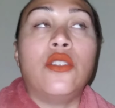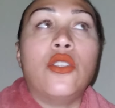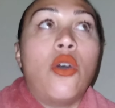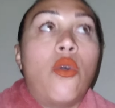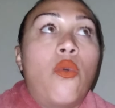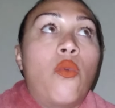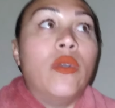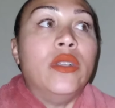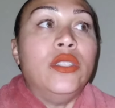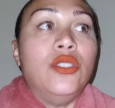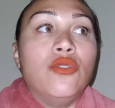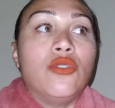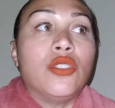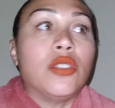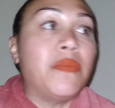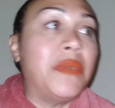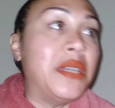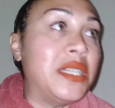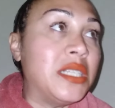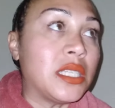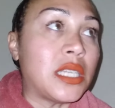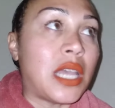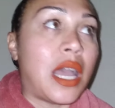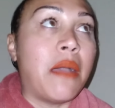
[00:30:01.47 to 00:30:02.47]
No, when you
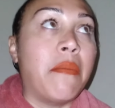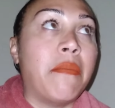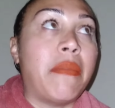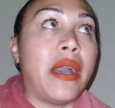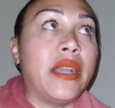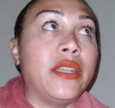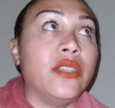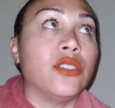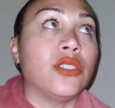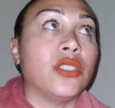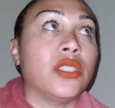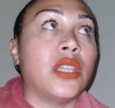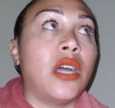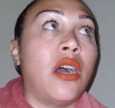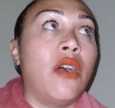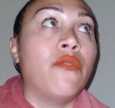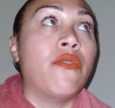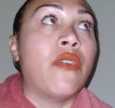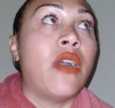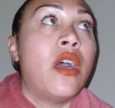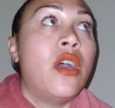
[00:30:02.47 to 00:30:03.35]
spend time by yourself,